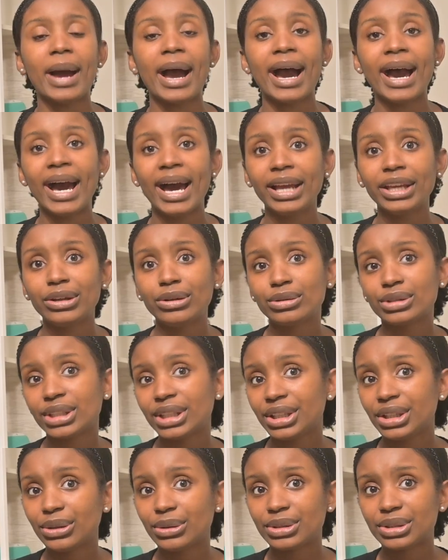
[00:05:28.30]
i
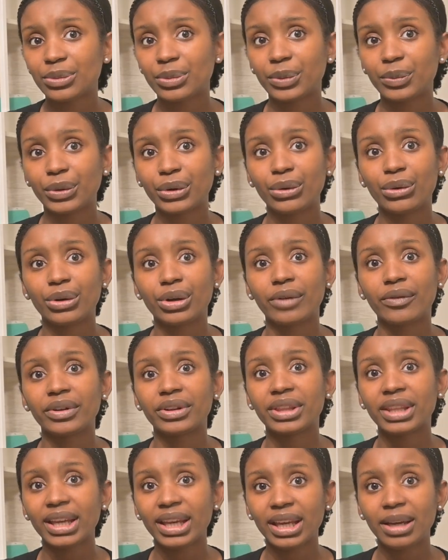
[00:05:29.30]
usually use it when we're going over
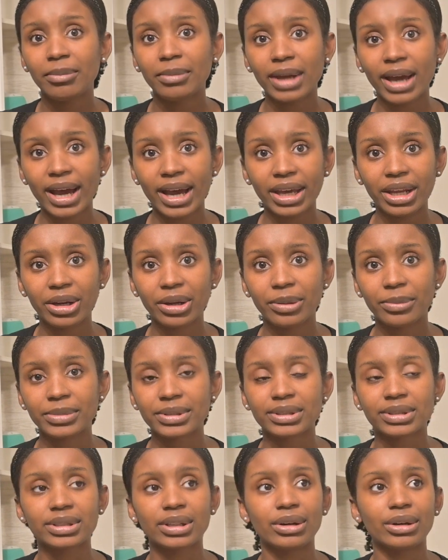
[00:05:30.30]
themed
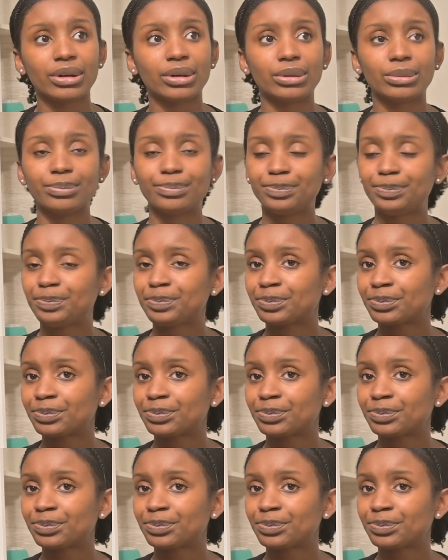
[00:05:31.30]
items so